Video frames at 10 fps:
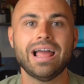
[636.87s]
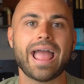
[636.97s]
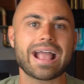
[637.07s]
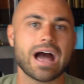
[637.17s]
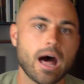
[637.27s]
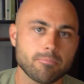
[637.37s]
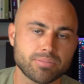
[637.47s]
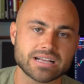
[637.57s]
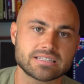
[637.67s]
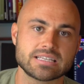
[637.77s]
a
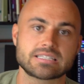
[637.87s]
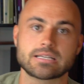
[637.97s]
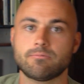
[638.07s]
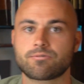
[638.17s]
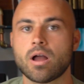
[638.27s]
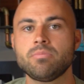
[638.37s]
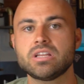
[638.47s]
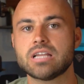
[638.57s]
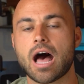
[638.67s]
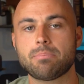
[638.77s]
complex system from the
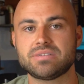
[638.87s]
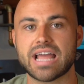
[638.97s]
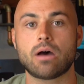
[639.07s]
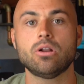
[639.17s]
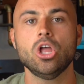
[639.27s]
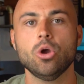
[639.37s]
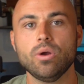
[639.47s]
top down